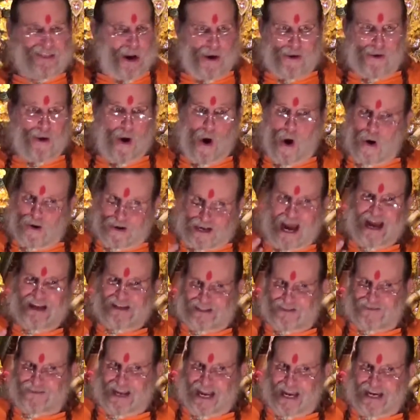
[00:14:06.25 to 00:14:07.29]
there are all
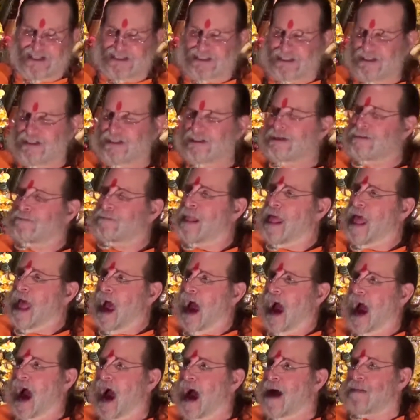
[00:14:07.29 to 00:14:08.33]
kinds of cases.
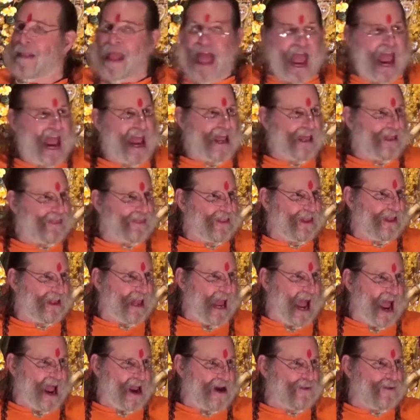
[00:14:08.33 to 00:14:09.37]
Uh, and
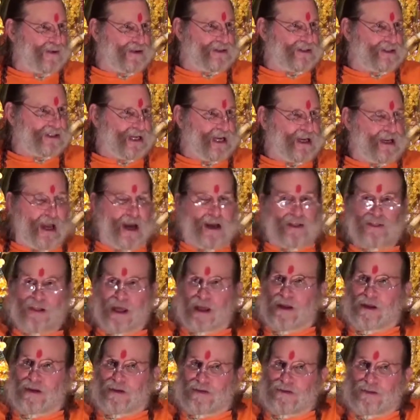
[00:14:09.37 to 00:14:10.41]
I would say
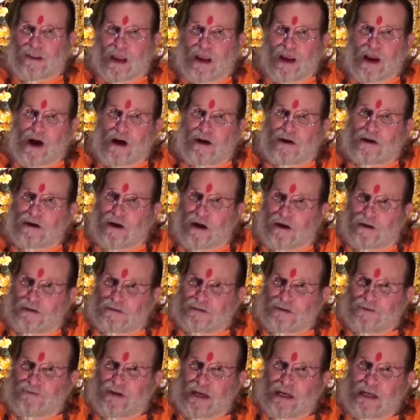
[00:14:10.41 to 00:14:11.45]
they are
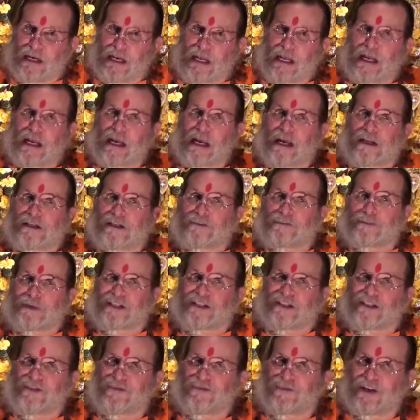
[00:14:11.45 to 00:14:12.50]
cultivating a
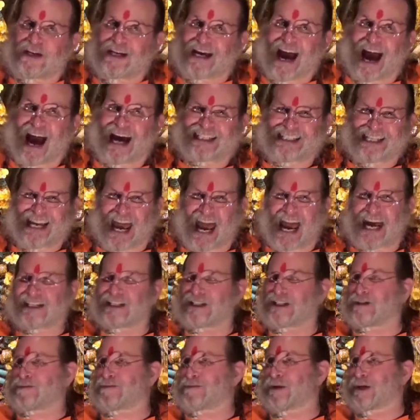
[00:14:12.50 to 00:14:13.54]
specific
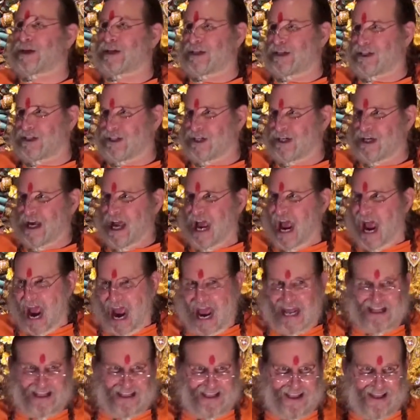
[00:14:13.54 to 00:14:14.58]
attachment
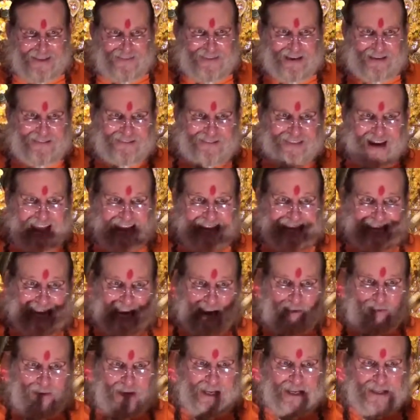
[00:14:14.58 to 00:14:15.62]
and living
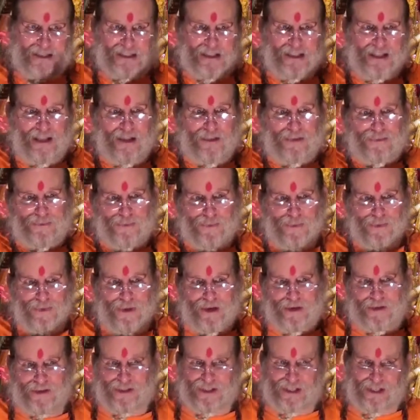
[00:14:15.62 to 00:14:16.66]
vicariously through
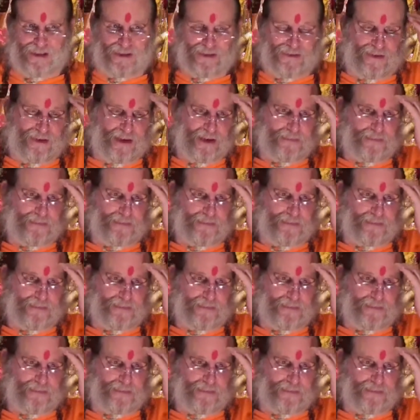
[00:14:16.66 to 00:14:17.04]
their children